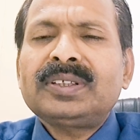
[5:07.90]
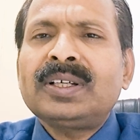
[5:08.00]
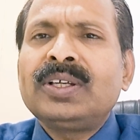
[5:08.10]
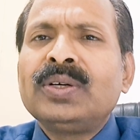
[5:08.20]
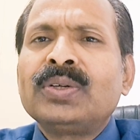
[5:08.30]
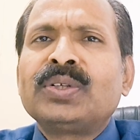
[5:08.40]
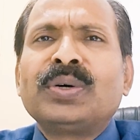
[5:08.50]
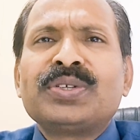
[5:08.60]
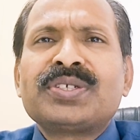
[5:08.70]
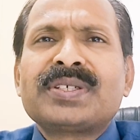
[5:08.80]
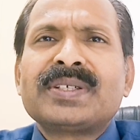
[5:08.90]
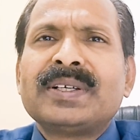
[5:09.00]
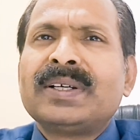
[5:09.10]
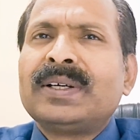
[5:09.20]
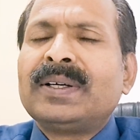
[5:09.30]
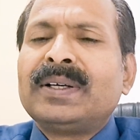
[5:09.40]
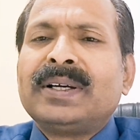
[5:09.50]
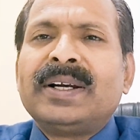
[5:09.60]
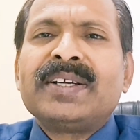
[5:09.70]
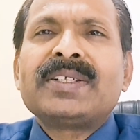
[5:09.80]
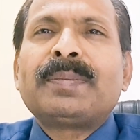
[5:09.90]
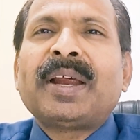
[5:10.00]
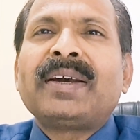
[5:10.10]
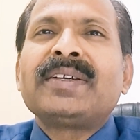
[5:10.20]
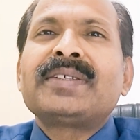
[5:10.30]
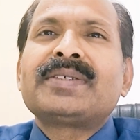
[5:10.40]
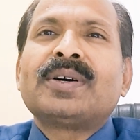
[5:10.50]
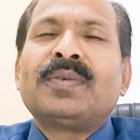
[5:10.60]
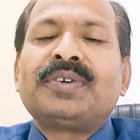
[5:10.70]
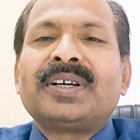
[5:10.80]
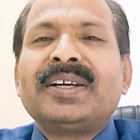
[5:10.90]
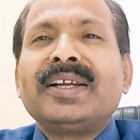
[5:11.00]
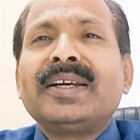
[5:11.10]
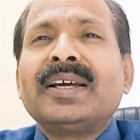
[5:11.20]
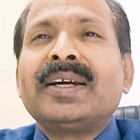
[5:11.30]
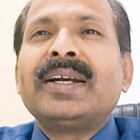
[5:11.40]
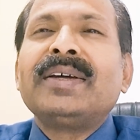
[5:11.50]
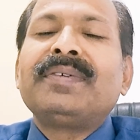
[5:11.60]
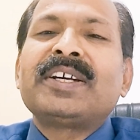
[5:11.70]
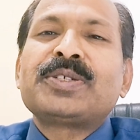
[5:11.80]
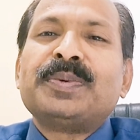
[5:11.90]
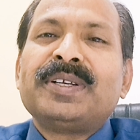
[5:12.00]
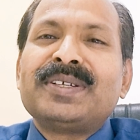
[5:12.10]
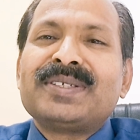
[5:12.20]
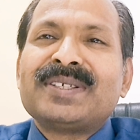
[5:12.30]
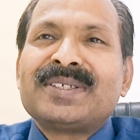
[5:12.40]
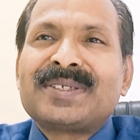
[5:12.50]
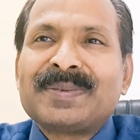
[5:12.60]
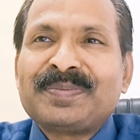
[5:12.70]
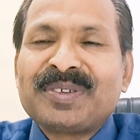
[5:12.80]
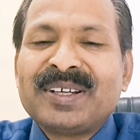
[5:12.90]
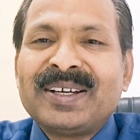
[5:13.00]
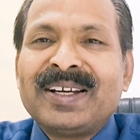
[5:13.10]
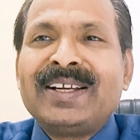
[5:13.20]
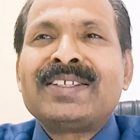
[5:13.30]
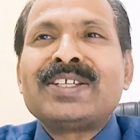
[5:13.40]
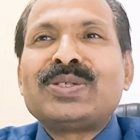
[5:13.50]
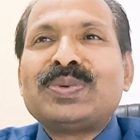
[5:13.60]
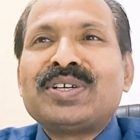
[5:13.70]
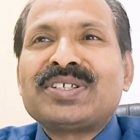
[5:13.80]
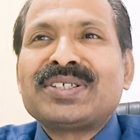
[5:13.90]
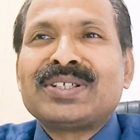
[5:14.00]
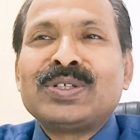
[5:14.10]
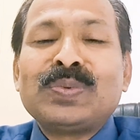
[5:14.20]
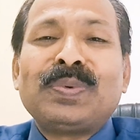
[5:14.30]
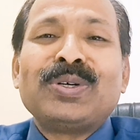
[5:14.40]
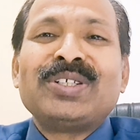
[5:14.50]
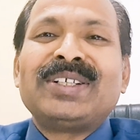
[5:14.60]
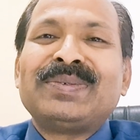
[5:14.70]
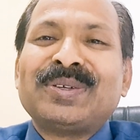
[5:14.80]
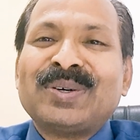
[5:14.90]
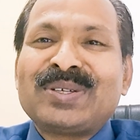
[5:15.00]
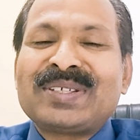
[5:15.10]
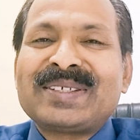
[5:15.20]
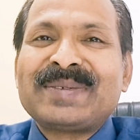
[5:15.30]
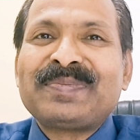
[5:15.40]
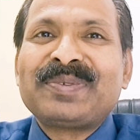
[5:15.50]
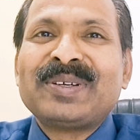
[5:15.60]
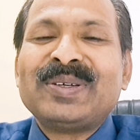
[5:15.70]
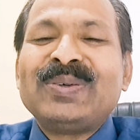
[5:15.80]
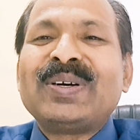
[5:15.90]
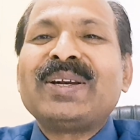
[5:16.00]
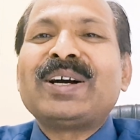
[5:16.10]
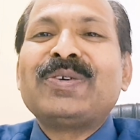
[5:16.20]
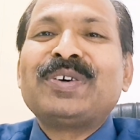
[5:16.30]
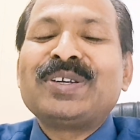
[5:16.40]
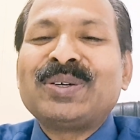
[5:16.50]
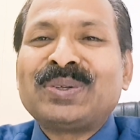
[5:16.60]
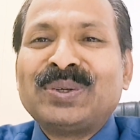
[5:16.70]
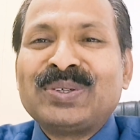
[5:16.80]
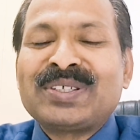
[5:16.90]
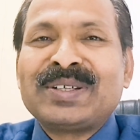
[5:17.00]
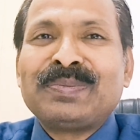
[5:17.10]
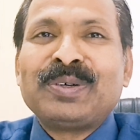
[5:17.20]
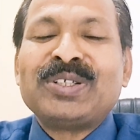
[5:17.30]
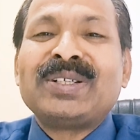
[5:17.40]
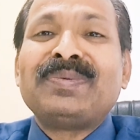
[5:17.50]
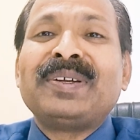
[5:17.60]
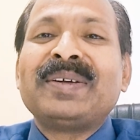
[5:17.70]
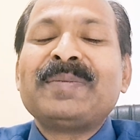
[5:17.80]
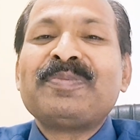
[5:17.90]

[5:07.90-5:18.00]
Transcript: your thoughts. It is the practice of turning negative experiences and situations into positive thoughts. You can convert your thoughts in positive way.